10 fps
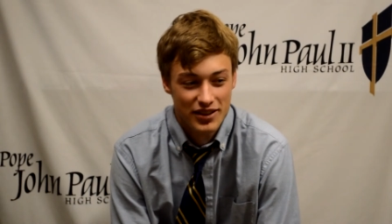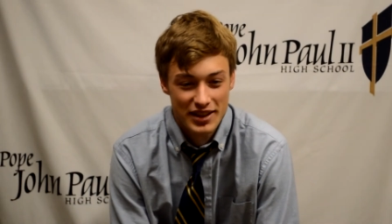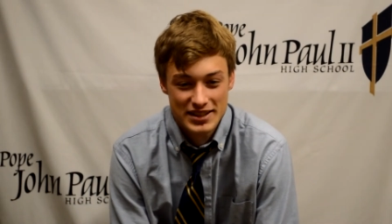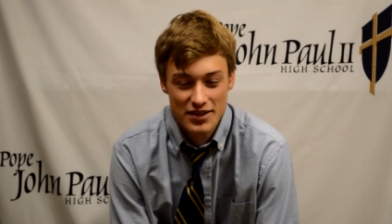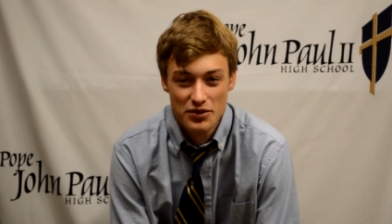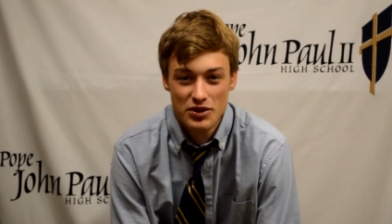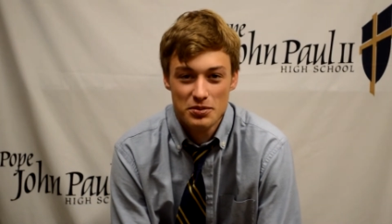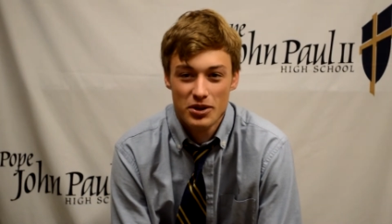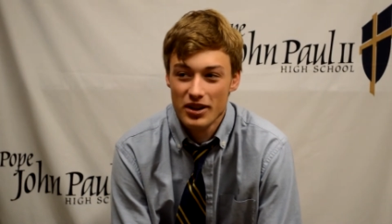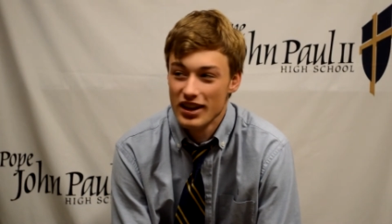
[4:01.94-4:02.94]
Thanksgiving
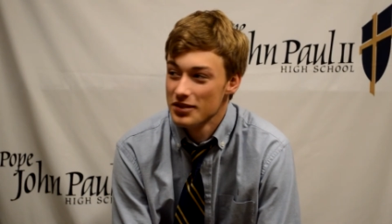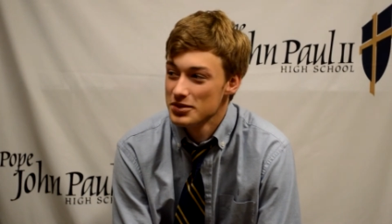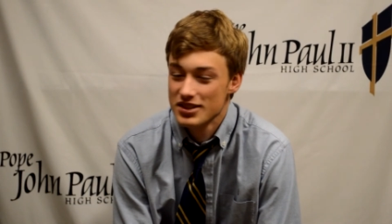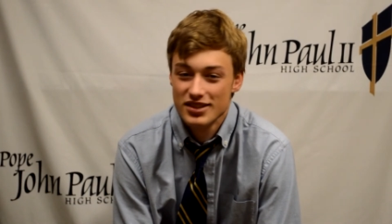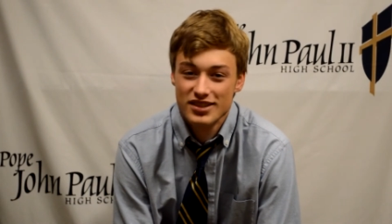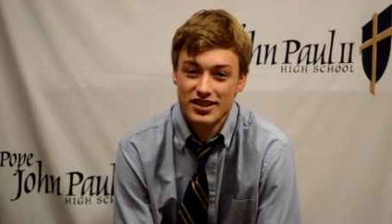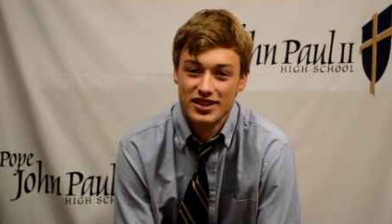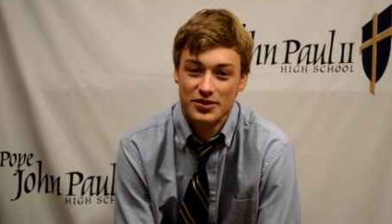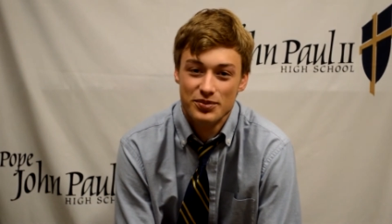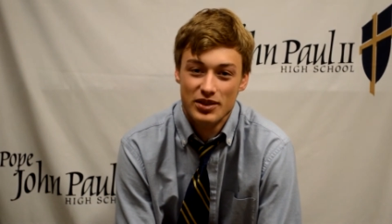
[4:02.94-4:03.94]
football games.
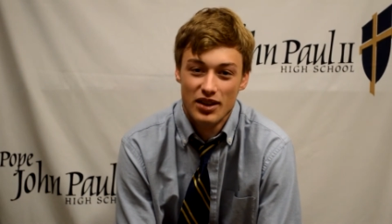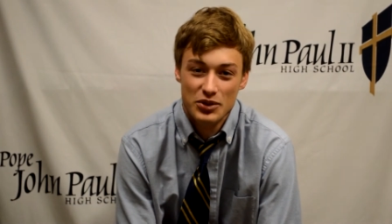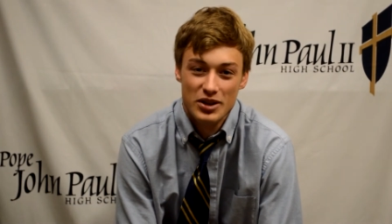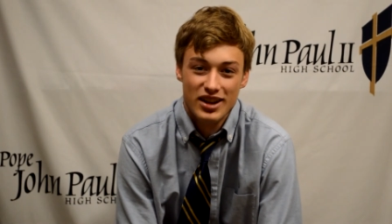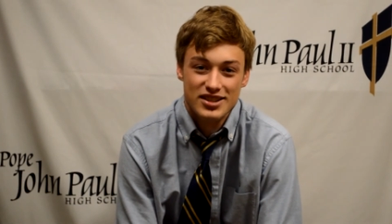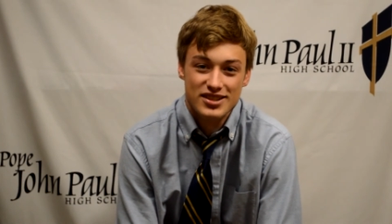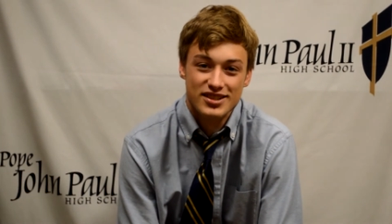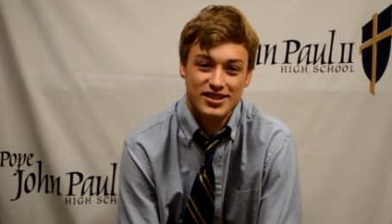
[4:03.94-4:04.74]
Love you guys.